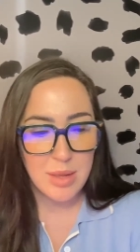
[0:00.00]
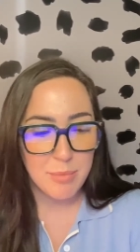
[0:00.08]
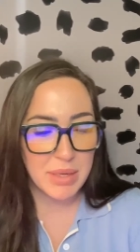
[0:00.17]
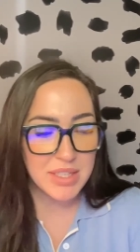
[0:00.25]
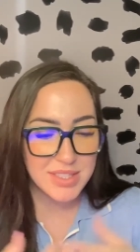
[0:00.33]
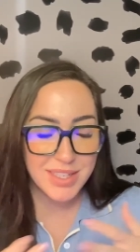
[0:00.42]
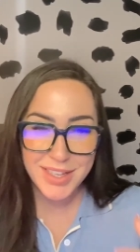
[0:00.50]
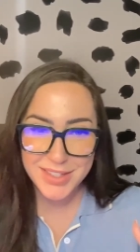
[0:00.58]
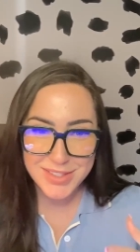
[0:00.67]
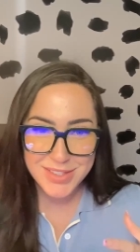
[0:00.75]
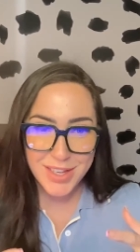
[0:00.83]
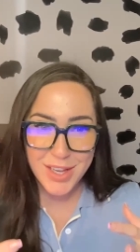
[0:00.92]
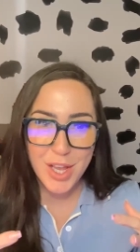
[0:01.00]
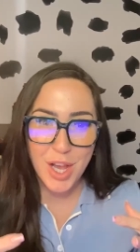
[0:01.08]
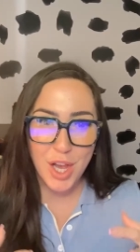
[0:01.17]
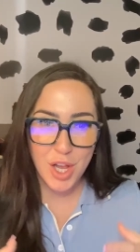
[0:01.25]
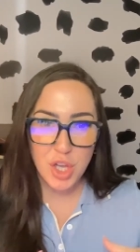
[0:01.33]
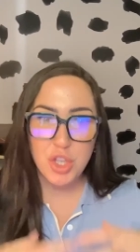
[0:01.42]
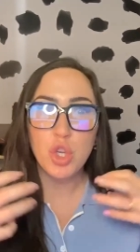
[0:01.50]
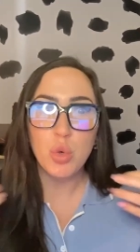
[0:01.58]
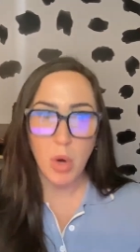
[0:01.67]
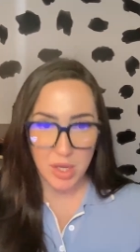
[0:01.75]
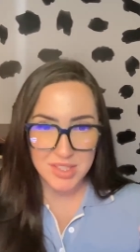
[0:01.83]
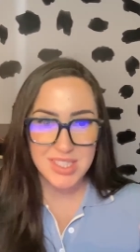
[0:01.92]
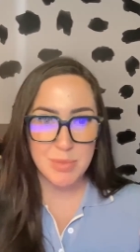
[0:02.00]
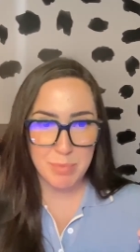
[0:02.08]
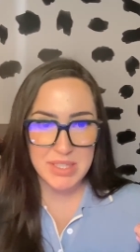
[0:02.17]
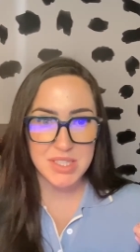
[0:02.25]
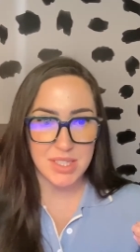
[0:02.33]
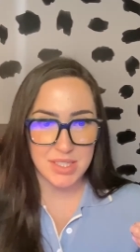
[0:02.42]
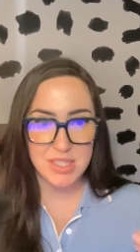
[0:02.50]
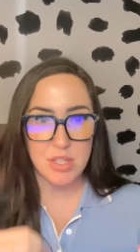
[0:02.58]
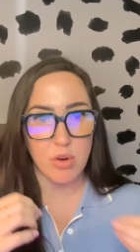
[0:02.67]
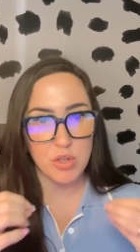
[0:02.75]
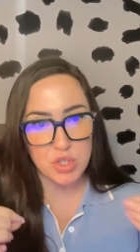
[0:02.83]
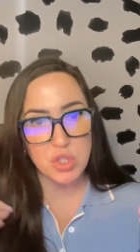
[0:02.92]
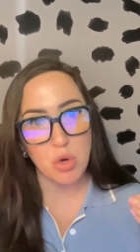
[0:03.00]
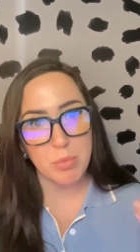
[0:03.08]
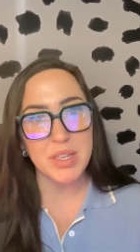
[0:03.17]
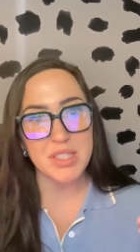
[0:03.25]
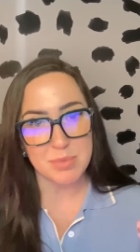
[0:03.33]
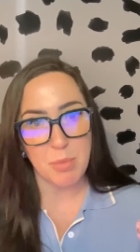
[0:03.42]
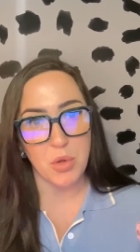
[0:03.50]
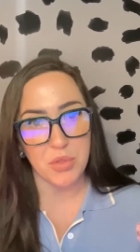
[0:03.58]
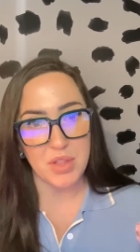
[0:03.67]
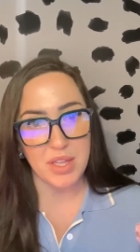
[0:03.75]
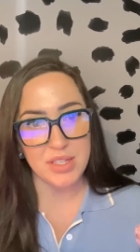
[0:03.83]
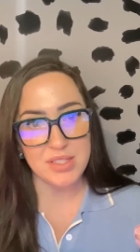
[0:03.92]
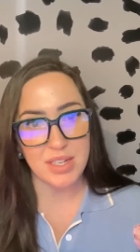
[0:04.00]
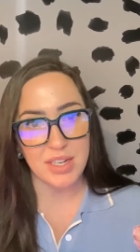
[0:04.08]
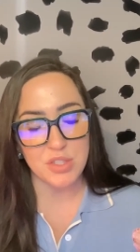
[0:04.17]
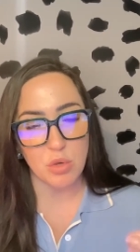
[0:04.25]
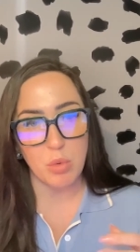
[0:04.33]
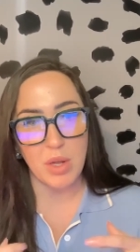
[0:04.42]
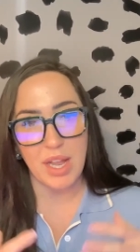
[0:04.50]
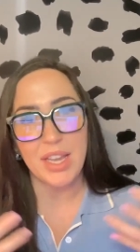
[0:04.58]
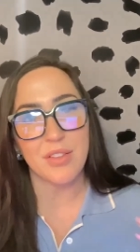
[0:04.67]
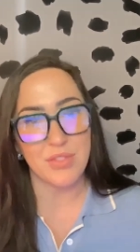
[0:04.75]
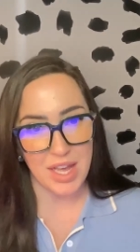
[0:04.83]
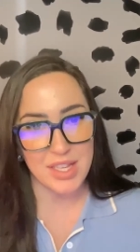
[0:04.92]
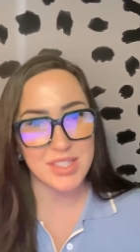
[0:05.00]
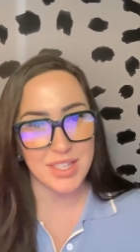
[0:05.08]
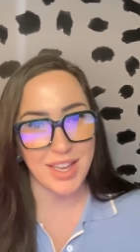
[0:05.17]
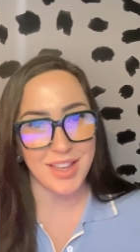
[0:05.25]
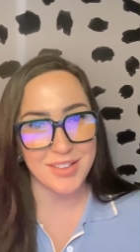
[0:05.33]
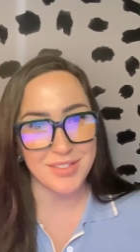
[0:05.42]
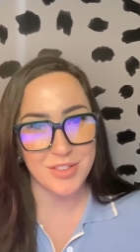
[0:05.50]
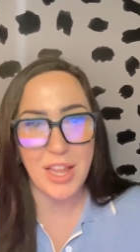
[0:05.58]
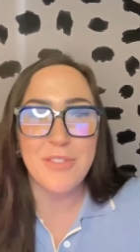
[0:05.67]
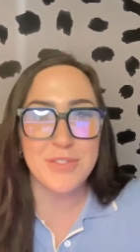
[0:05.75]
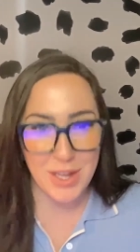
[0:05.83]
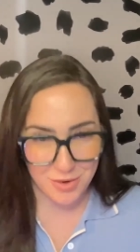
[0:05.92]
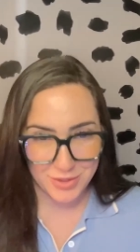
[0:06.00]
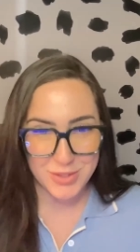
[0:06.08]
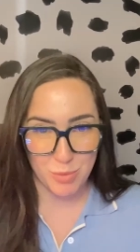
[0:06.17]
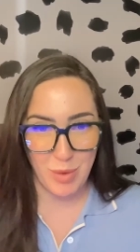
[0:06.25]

because it is a nuanced business. There are so many small things, and I don't want any of that to get left out as